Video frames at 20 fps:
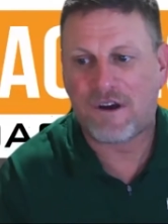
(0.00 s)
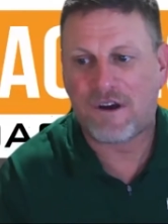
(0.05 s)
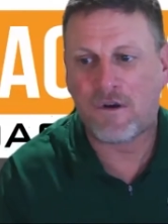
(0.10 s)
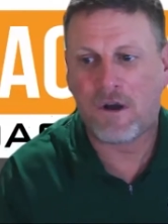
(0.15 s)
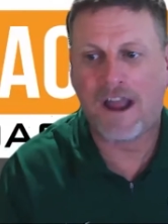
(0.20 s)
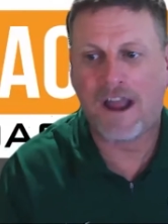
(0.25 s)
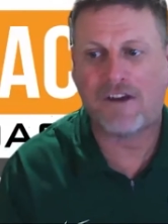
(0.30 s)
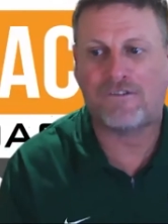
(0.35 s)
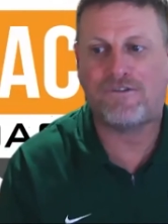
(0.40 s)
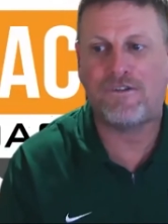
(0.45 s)

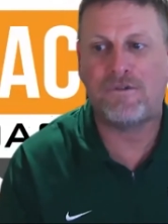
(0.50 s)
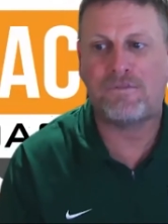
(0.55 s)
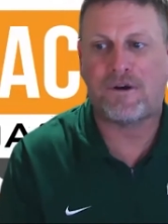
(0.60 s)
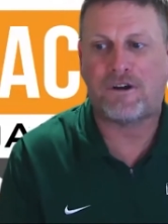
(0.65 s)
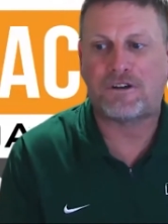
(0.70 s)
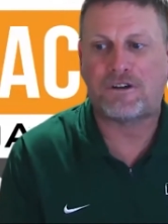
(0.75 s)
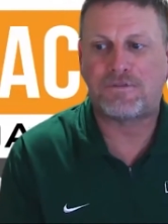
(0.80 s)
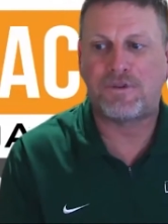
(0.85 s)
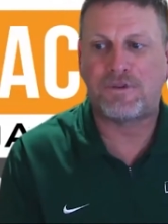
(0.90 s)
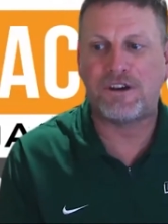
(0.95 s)
Ohio
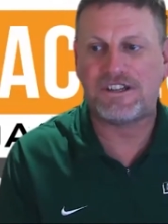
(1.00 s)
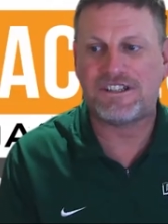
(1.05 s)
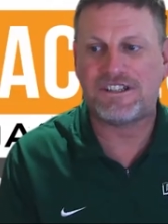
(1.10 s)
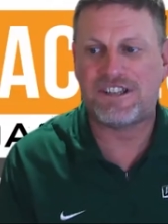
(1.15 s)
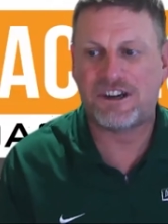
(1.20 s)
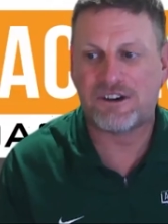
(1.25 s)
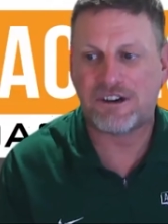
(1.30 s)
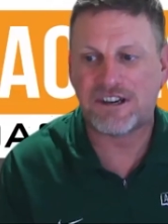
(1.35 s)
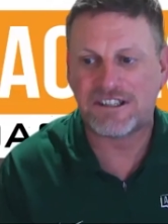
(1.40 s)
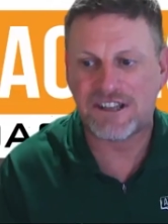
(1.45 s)
football is pretty
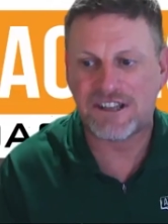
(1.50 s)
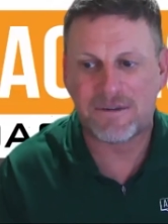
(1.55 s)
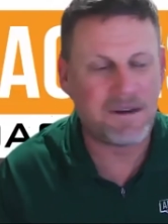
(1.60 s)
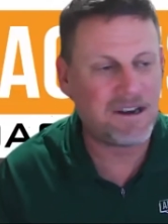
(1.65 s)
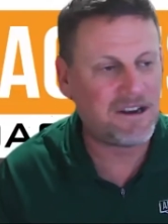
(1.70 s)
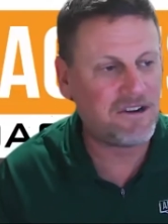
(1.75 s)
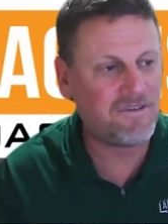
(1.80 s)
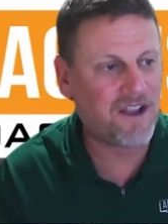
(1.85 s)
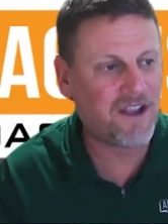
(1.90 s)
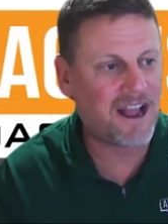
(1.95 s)
serious. I
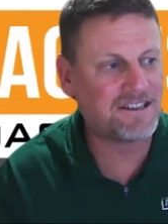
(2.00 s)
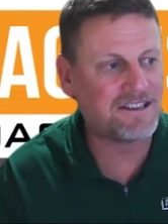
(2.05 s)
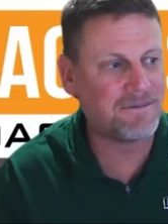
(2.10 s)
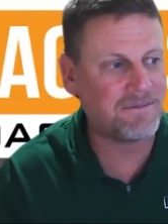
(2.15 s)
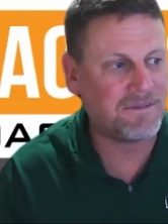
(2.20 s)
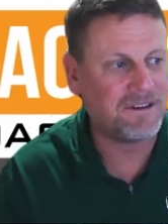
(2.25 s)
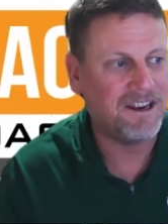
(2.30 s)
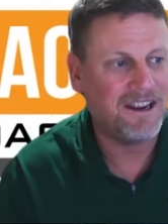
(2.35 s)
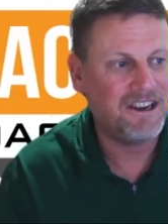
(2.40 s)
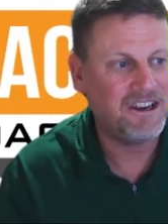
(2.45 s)
mean, you've got
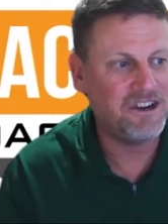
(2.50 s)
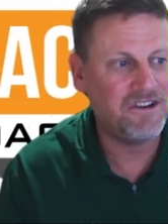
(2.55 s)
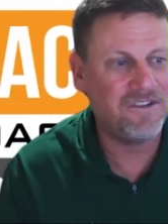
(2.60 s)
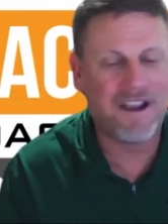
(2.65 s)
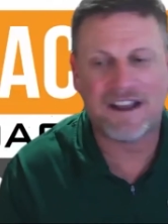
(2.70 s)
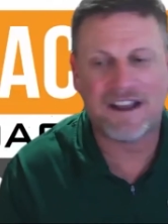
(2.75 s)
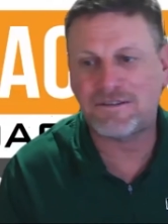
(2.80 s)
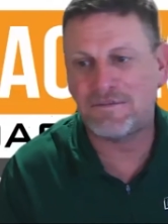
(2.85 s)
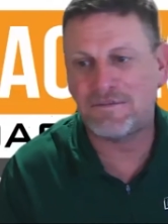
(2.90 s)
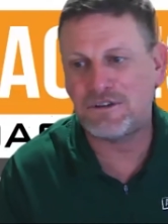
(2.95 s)

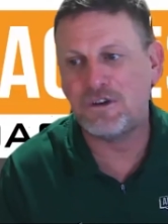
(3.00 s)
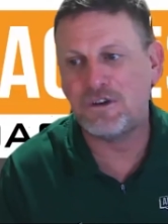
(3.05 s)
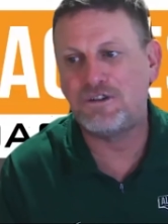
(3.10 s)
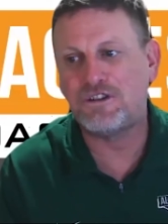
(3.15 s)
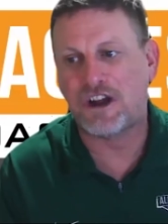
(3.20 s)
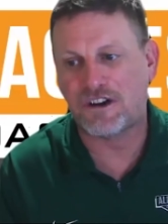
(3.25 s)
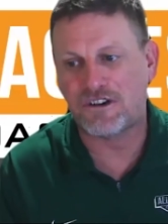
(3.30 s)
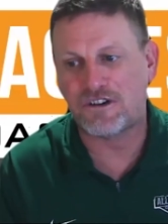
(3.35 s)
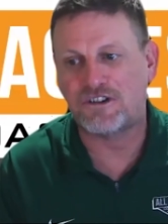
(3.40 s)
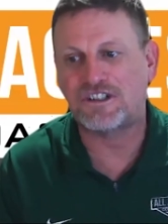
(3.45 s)
some dudes
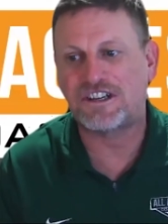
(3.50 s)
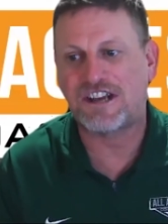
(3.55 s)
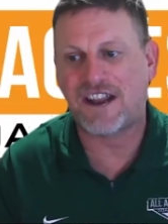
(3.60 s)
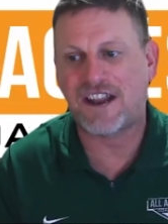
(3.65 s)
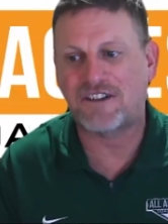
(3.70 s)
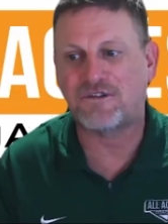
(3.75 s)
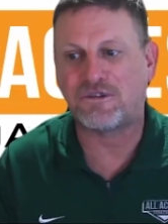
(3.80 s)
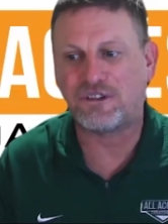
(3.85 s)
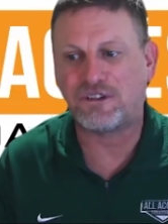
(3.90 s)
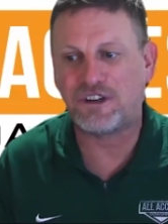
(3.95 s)
on your
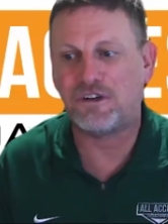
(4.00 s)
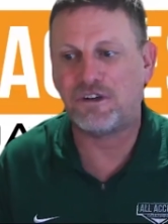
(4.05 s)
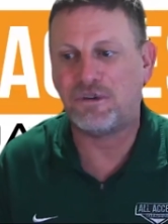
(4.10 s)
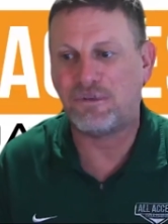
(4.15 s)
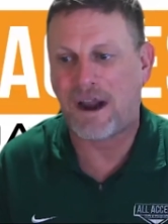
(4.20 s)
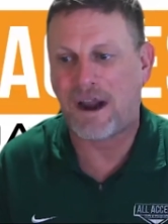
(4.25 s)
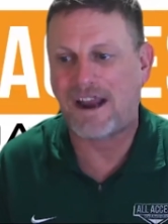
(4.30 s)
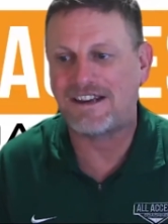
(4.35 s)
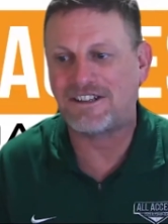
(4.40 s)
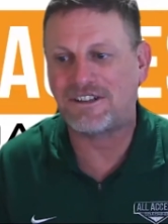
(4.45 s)
schedule too,
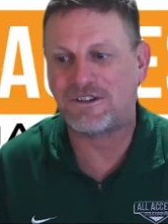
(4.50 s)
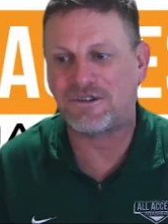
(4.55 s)
right?